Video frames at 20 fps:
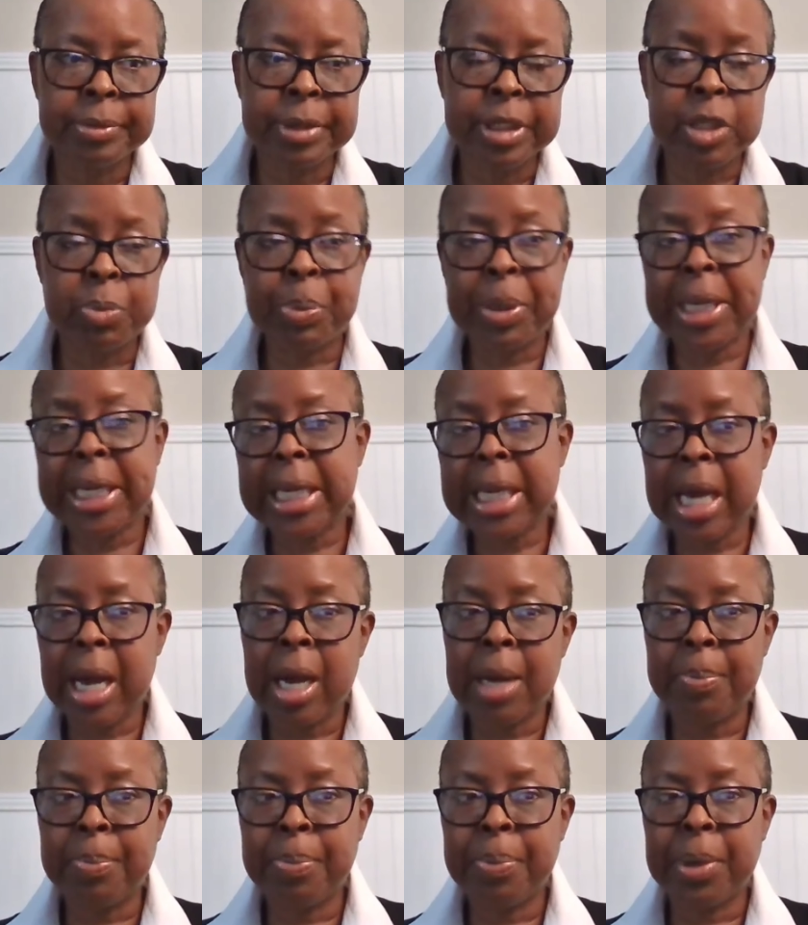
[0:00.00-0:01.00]
Speeding
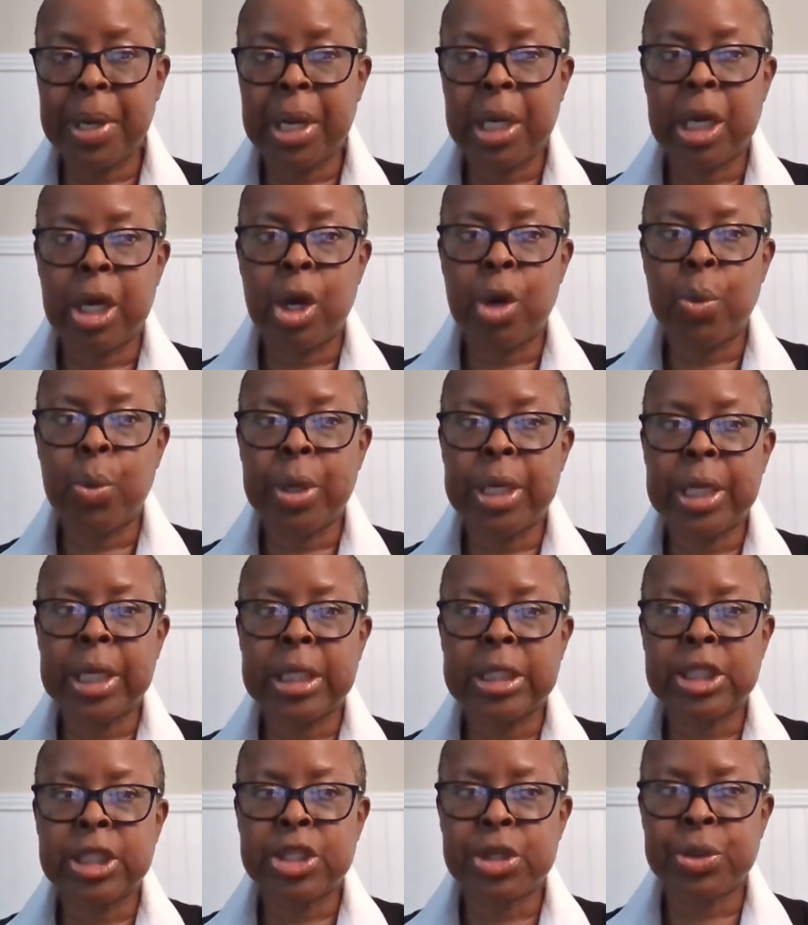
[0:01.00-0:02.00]
up,
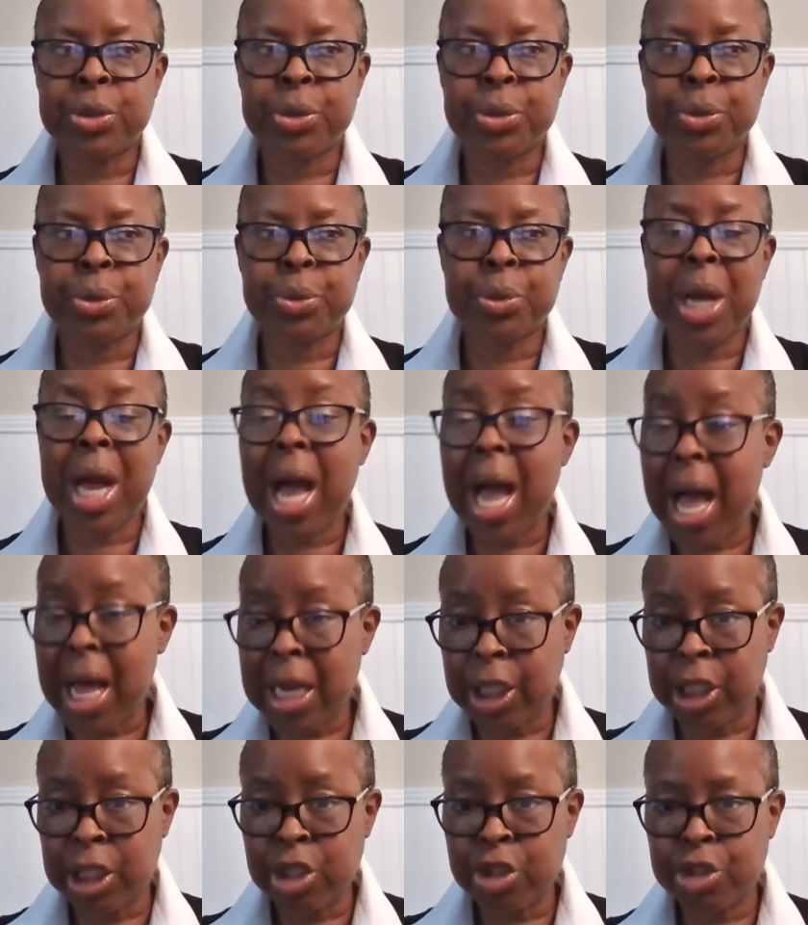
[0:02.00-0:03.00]
going to
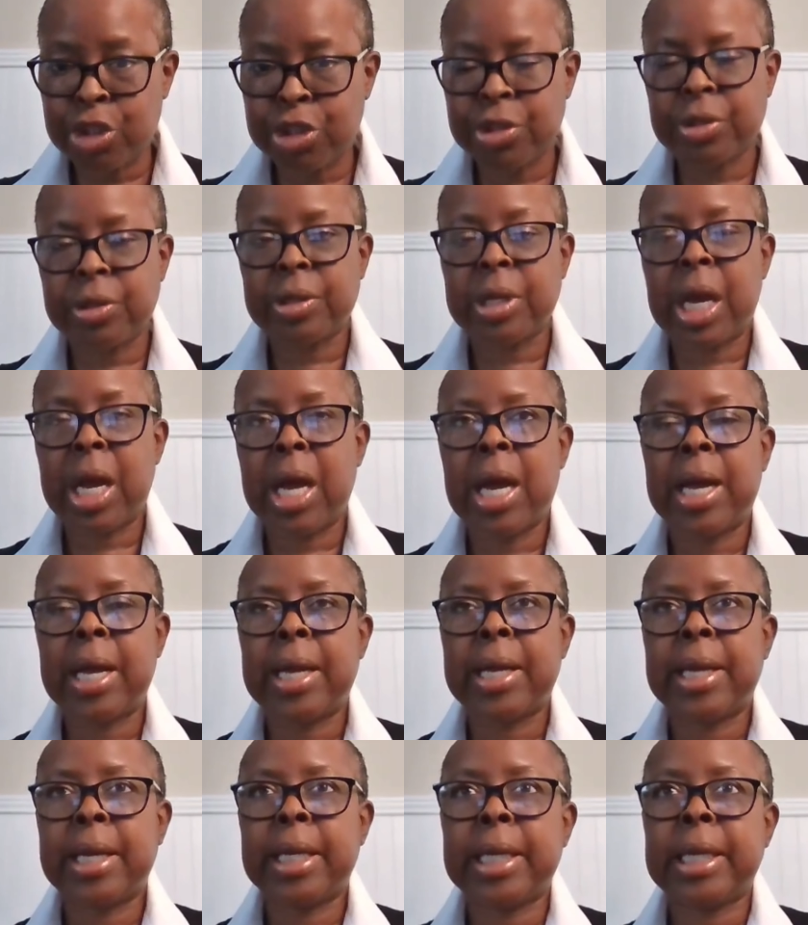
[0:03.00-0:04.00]
college,
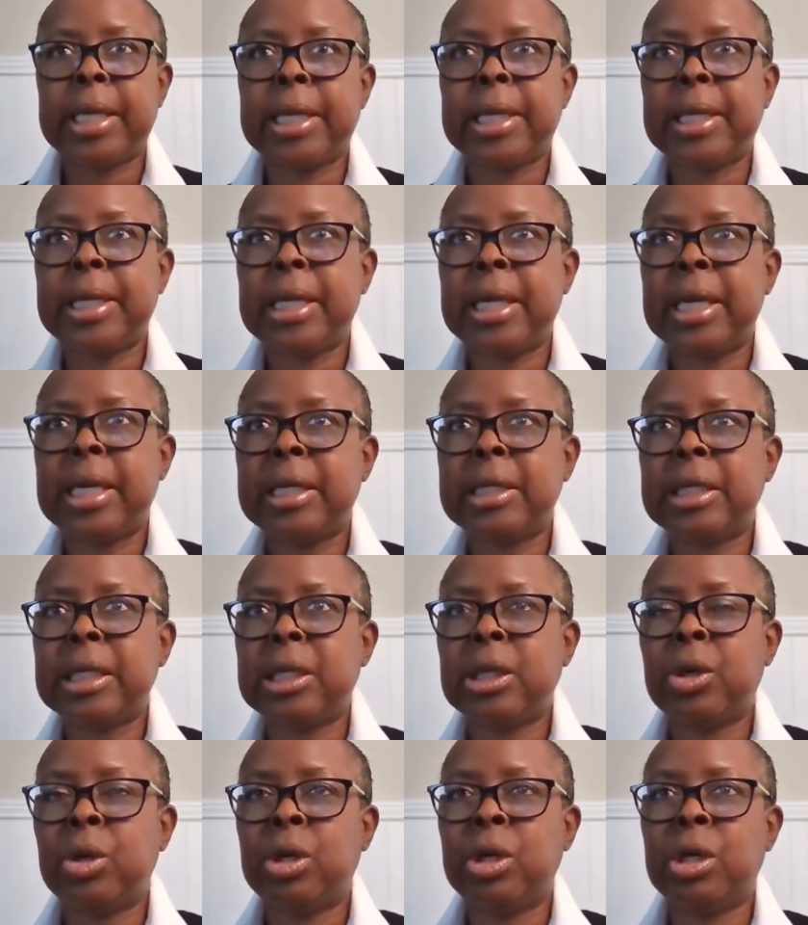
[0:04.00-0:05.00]
I
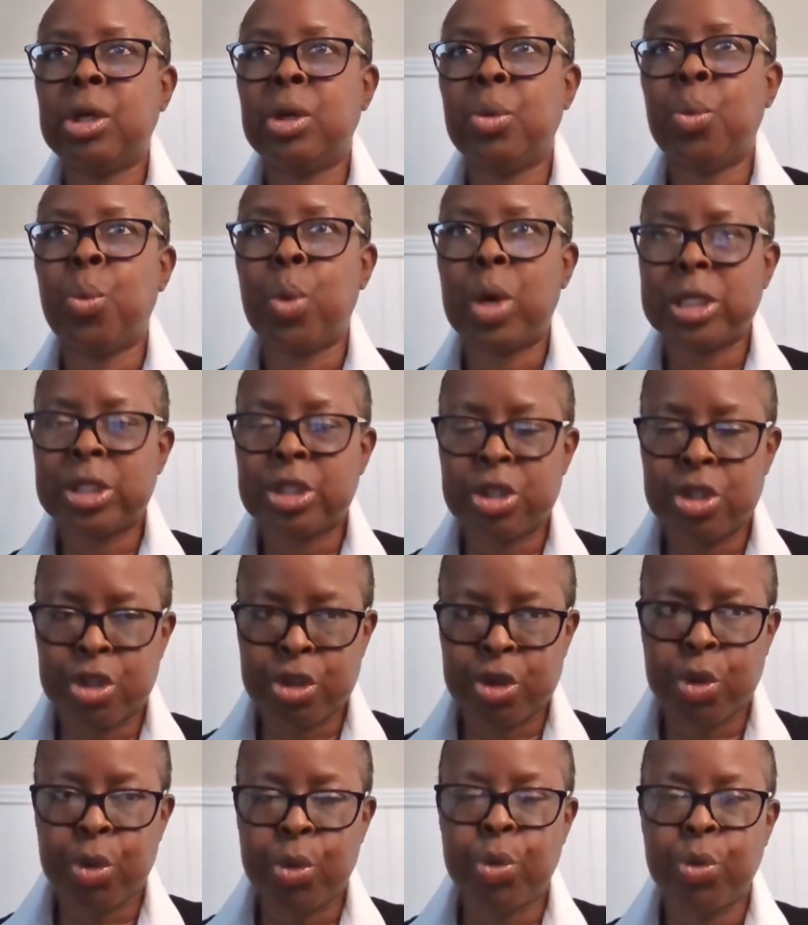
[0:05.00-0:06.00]
went to
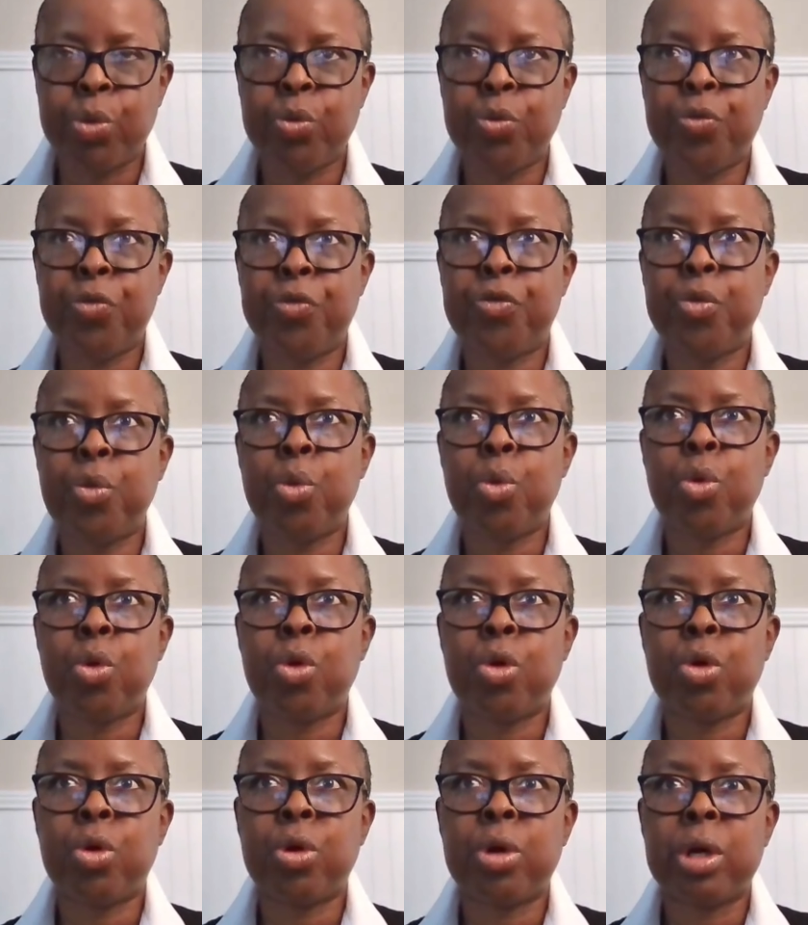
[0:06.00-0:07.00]
school
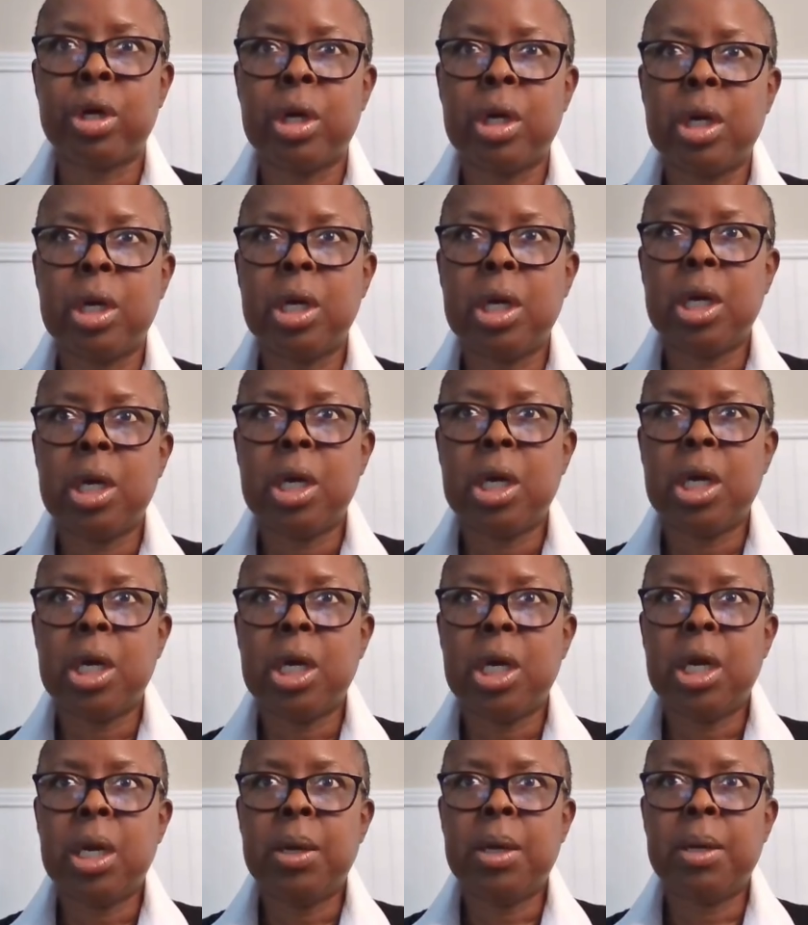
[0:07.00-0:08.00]
for
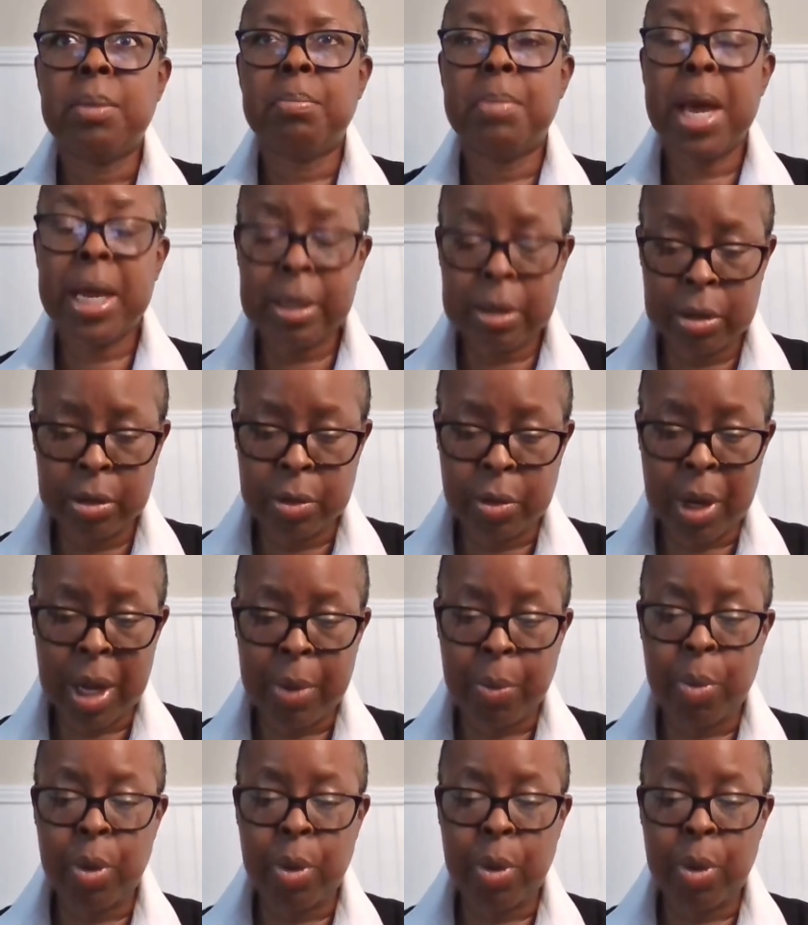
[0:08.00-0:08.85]
medical.